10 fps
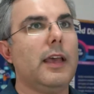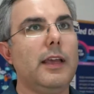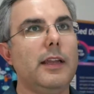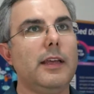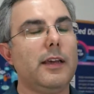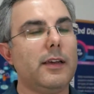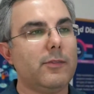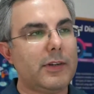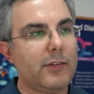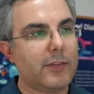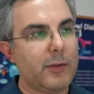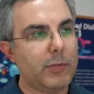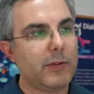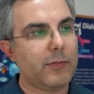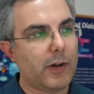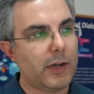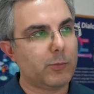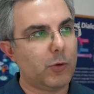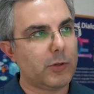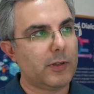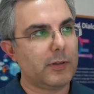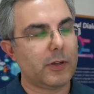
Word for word: In a very simplified model,